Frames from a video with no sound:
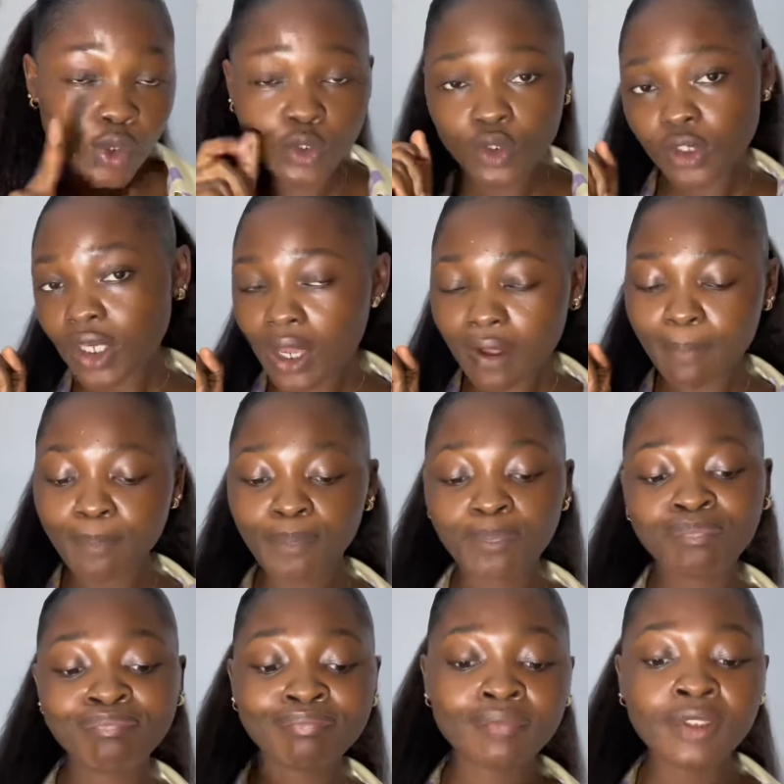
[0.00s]
So yeah,
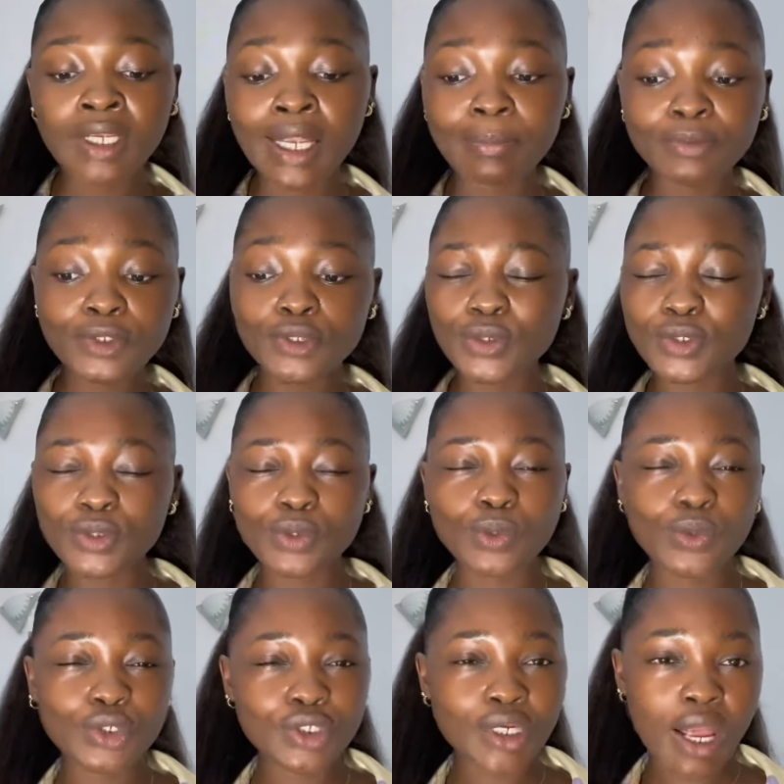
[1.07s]
I'm just going to go
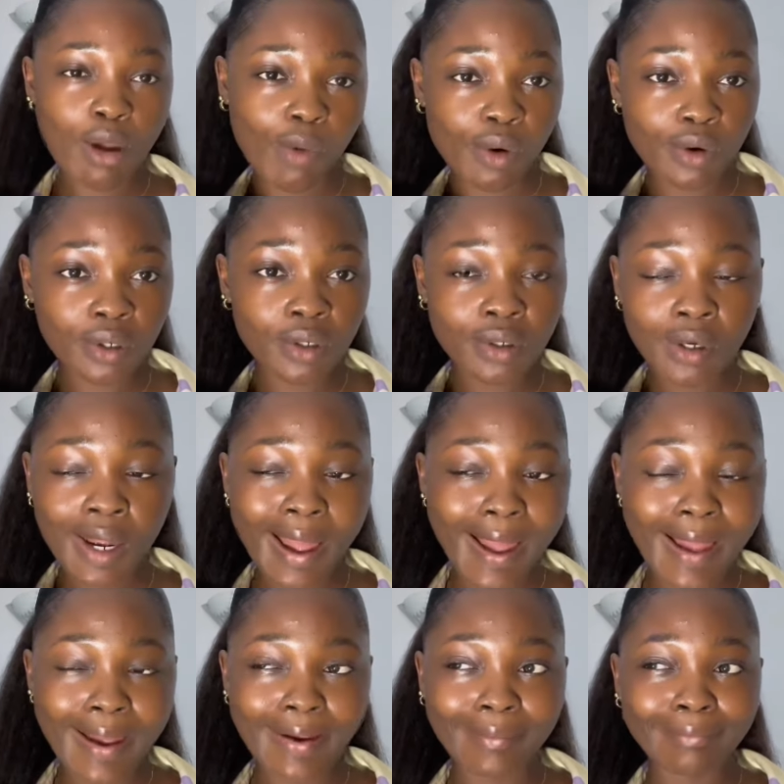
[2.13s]
shower
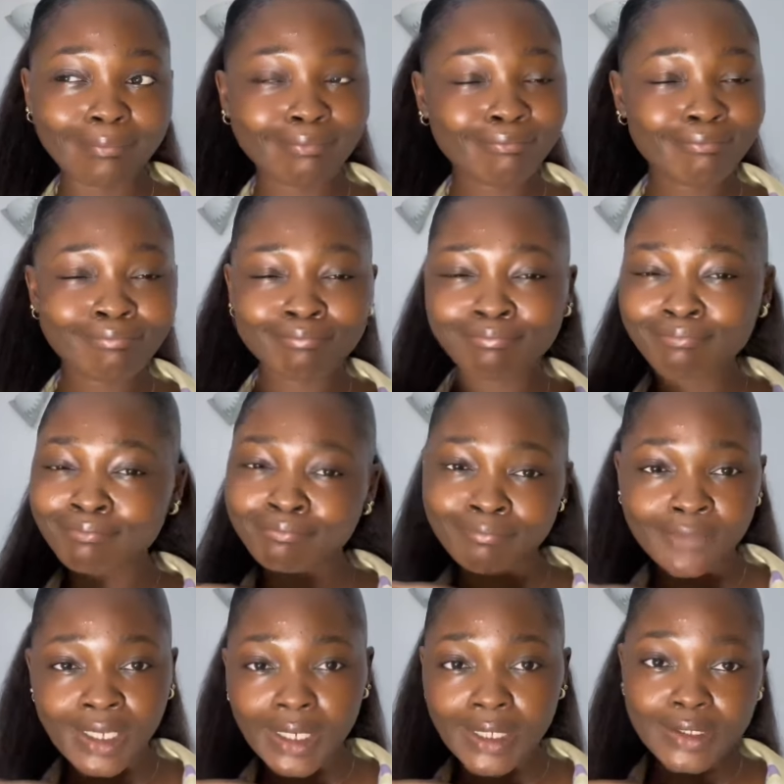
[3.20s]
and
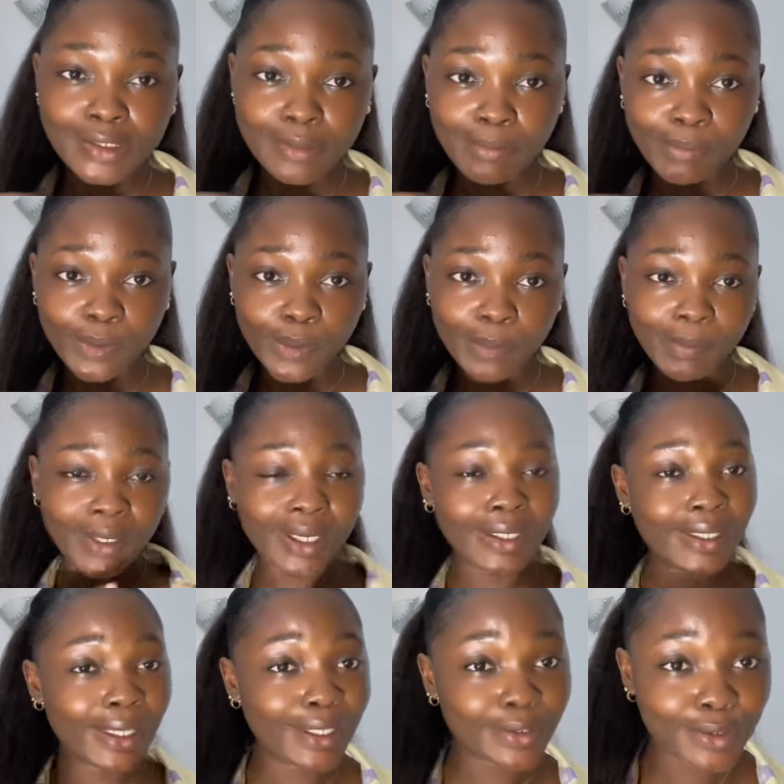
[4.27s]
eat some plum
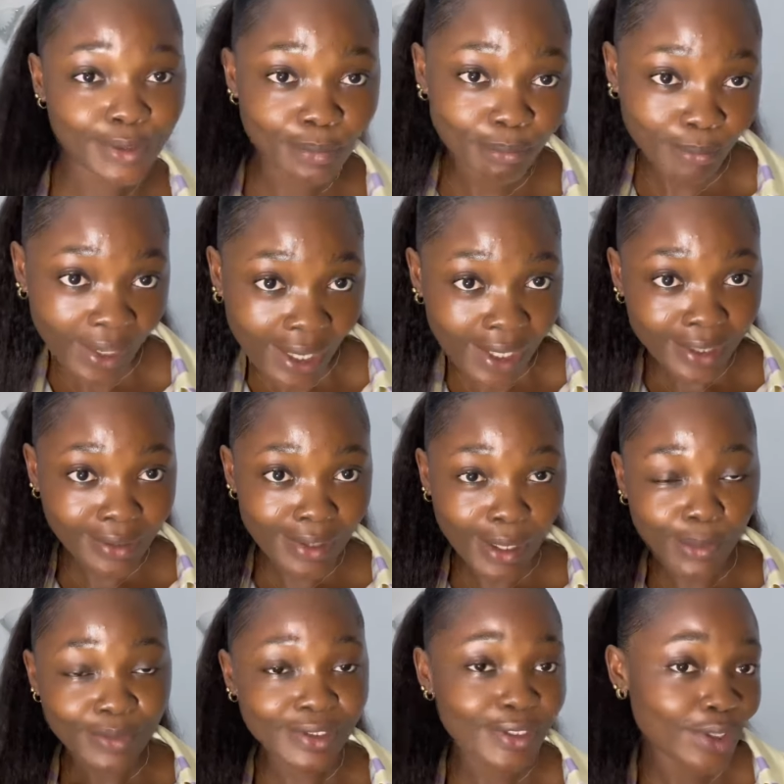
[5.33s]
and head to bed.
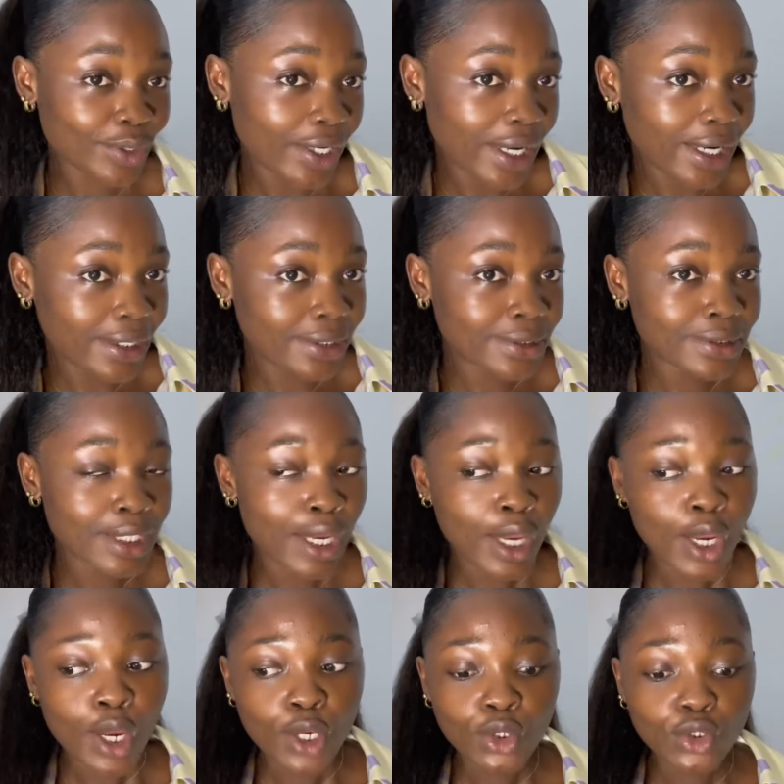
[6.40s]
I'll see you guys
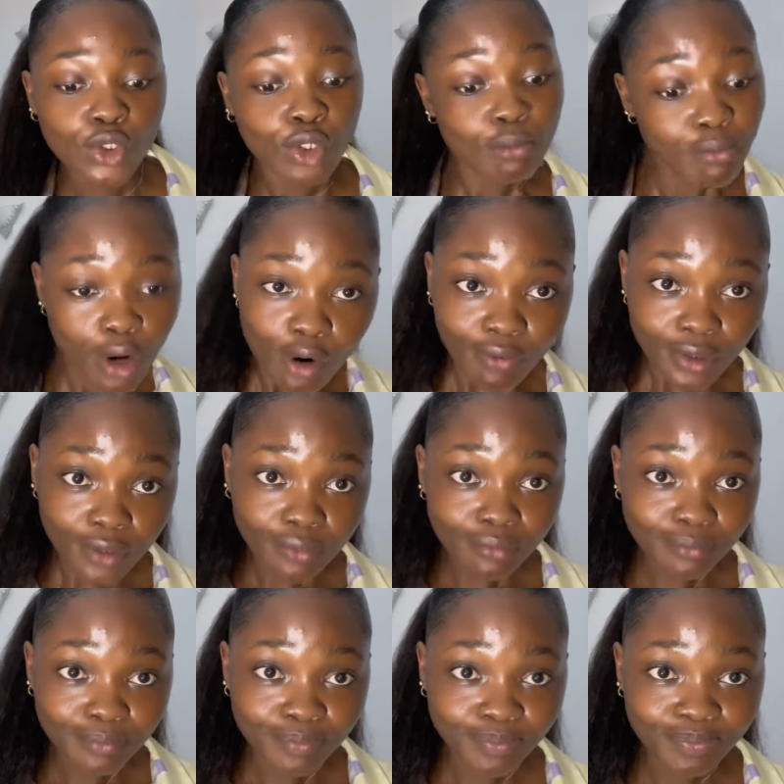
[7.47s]

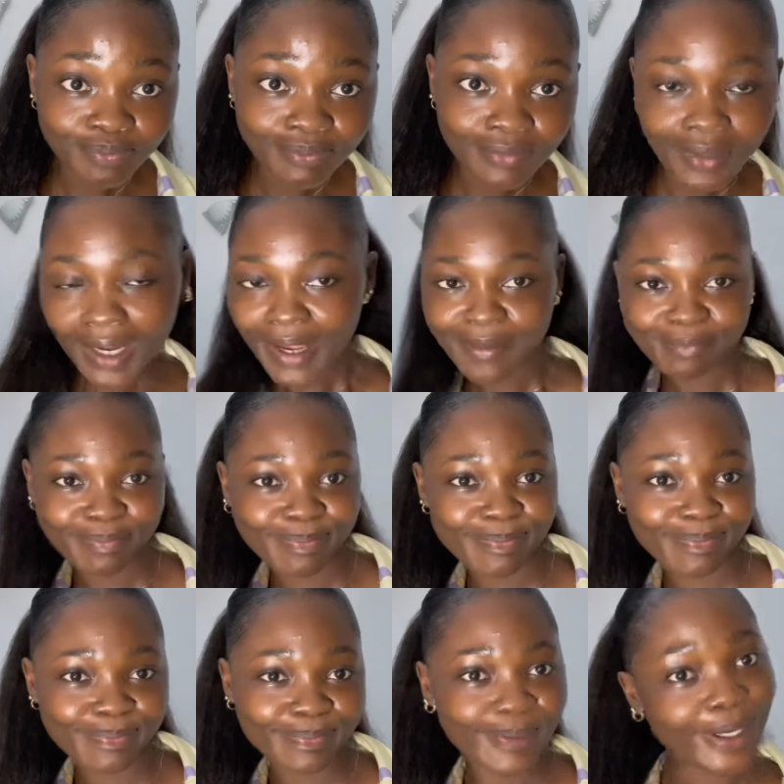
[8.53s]
tomorrow. Yeah,
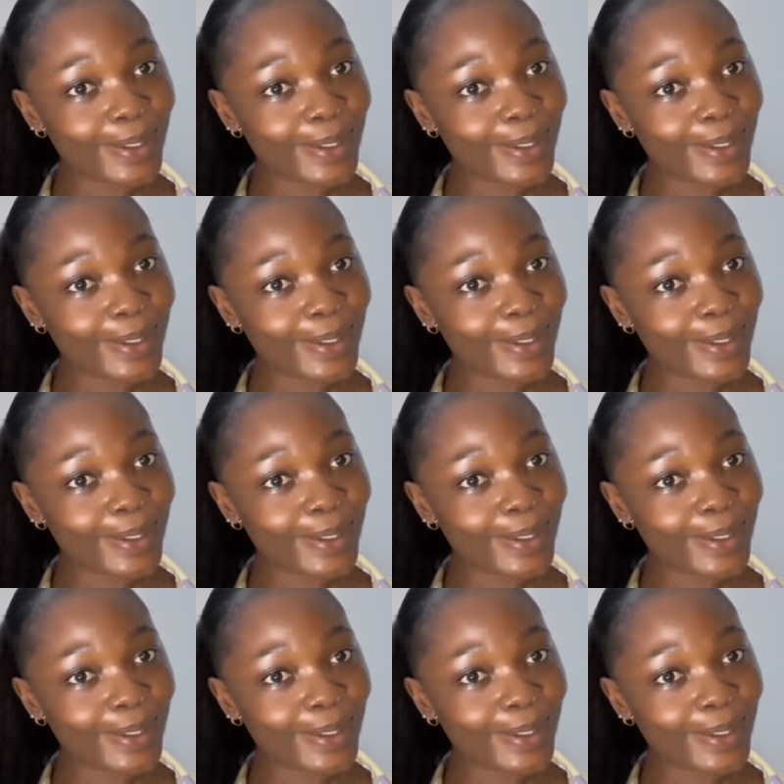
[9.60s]
bye.